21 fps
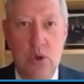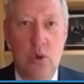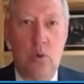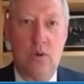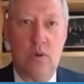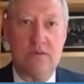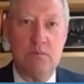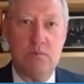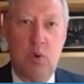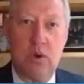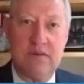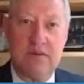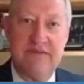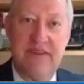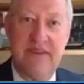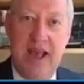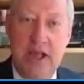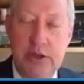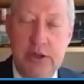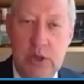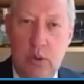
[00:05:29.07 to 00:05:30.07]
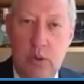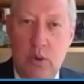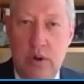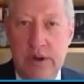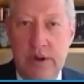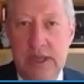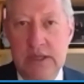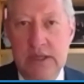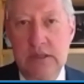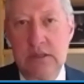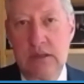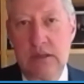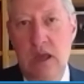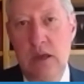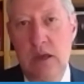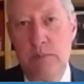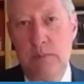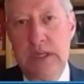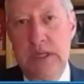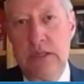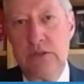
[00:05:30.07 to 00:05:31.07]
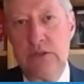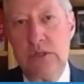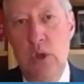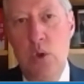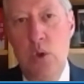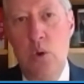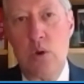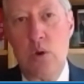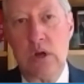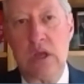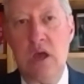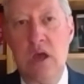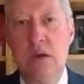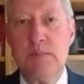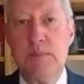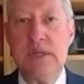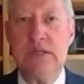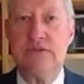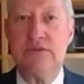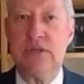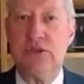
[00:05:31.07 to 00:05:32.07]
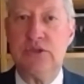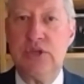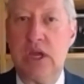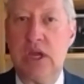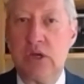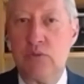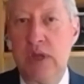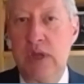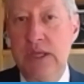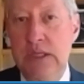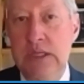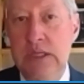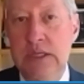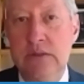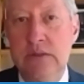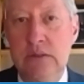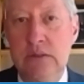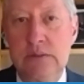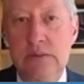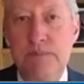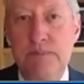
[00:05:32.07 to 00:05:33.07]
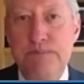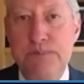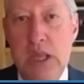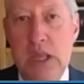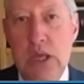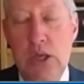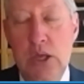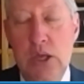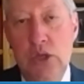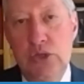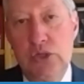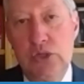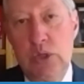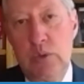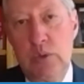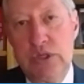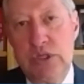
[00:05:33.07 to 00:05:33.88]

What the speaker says: or more value-oriented companies or companies that generate yield. So what